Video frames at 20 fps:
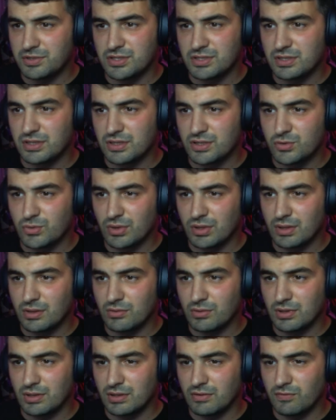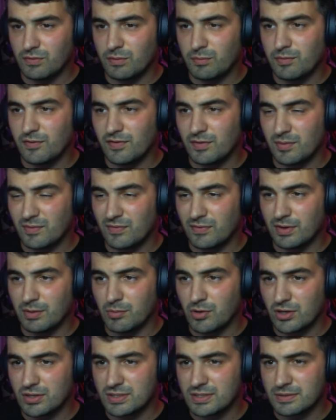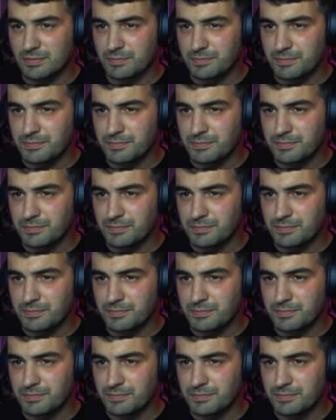just gonna swing into it if it 3 blocks.